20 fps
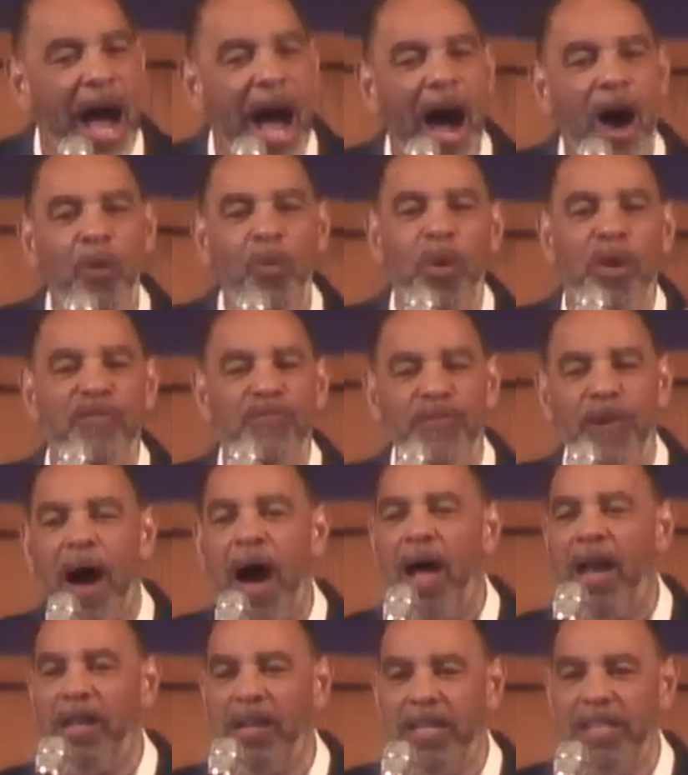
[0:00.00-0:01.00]
I would
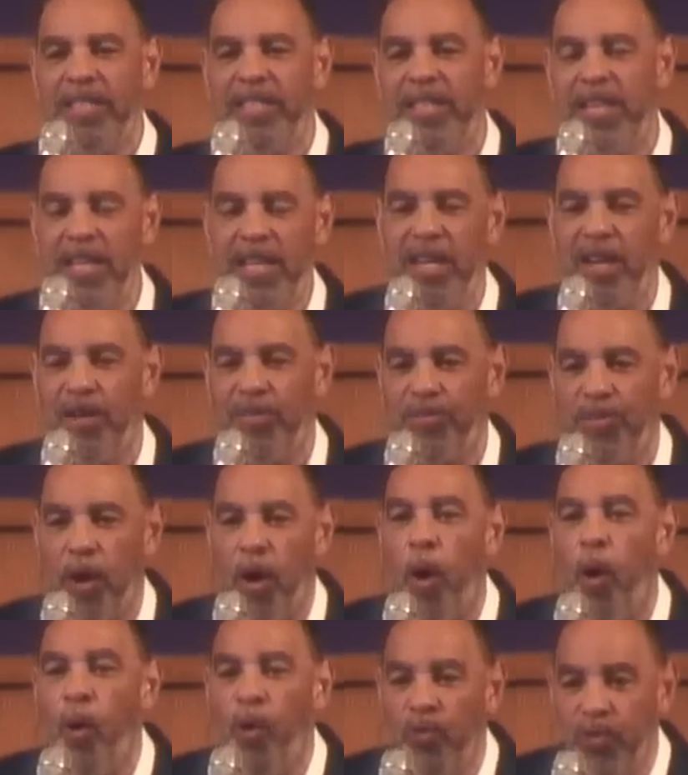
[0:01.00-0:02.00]
volunteer
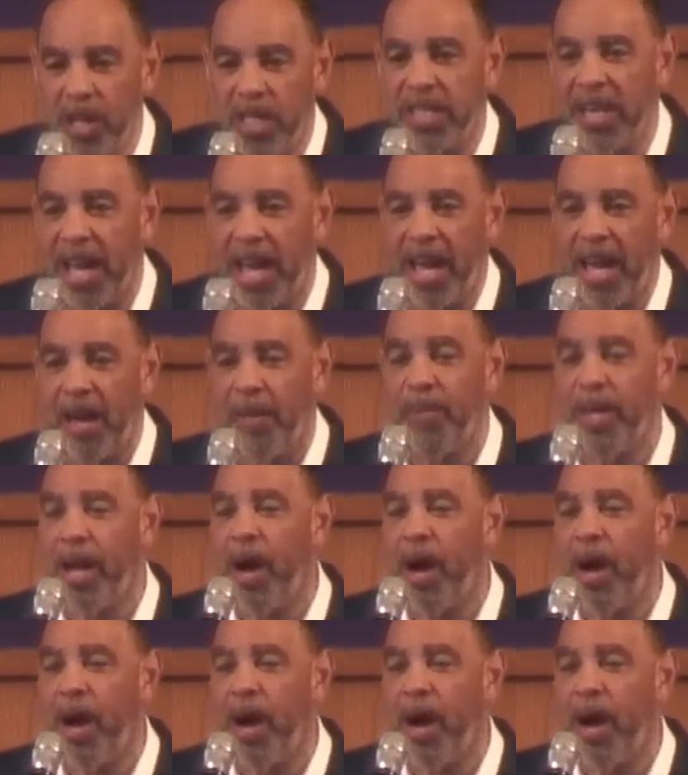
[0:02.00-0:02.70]
for overtime,